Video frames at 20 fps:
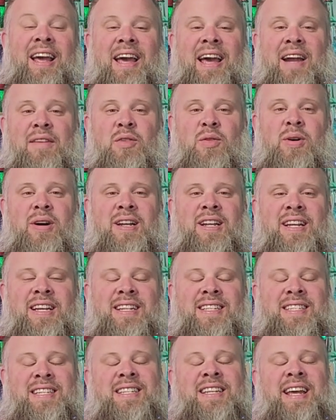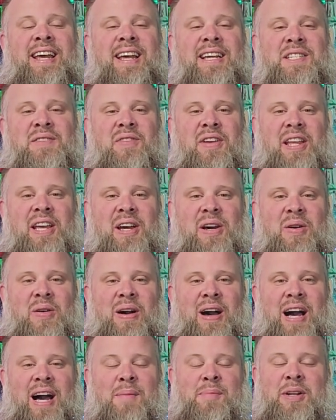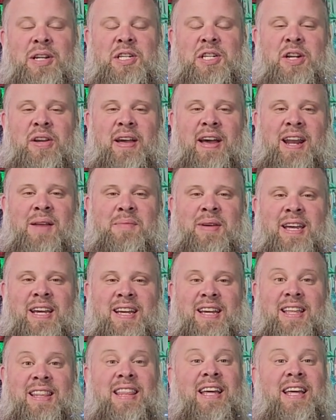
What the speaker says: Hey everyone, in today's video, I'm going to show you how to make